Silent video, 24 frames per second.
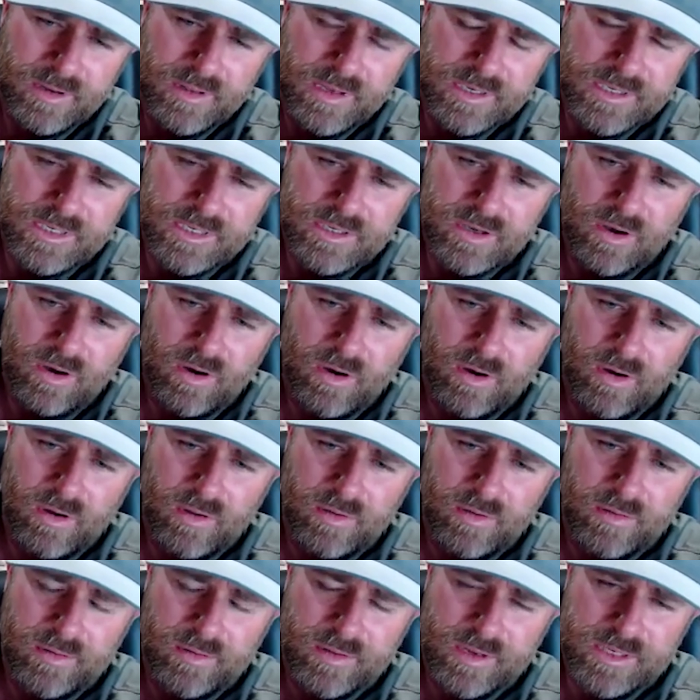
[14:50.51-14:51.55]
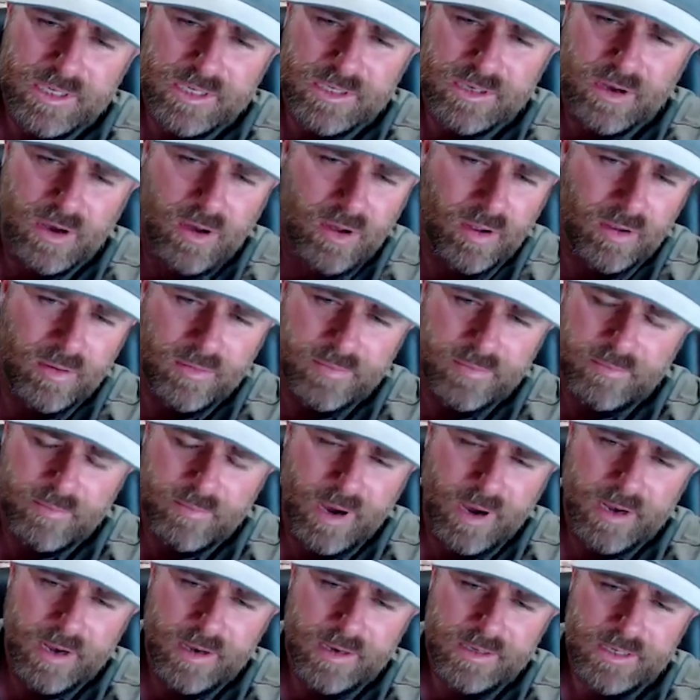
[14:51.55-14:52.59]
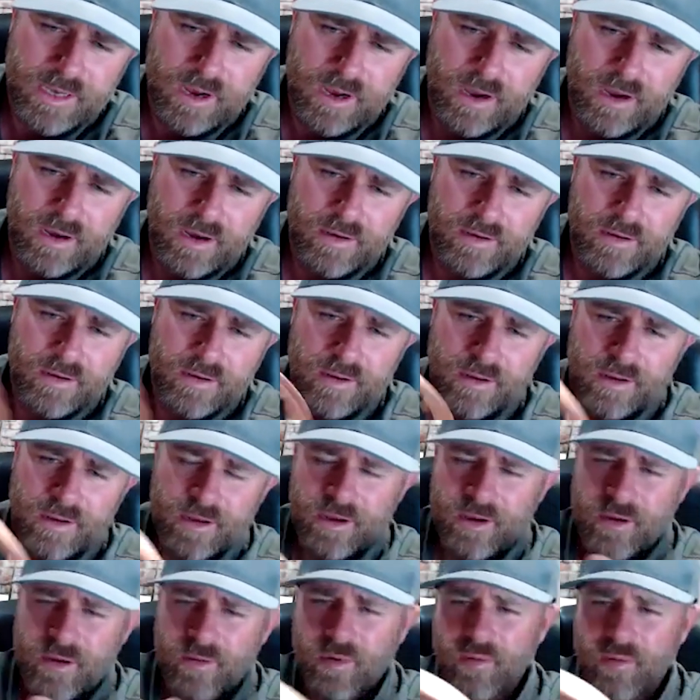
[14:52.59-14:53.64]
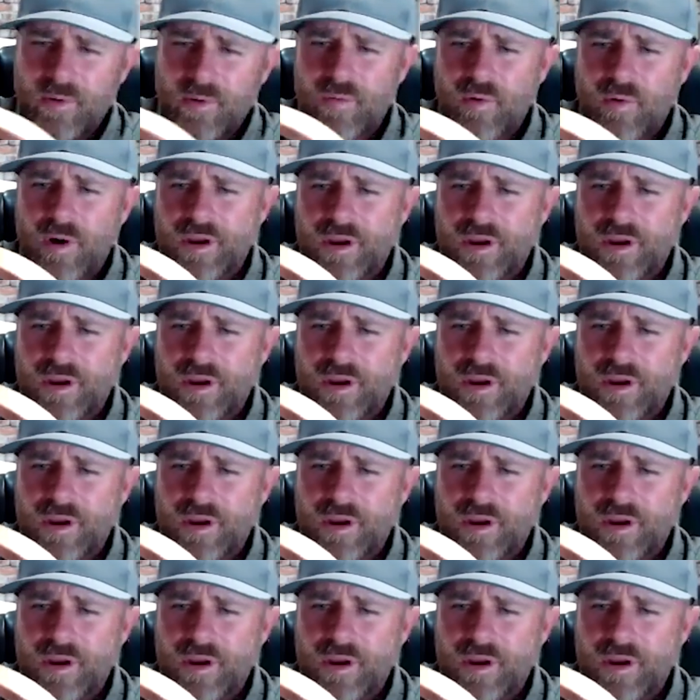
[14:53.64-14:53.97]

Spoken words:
This is all by design. what we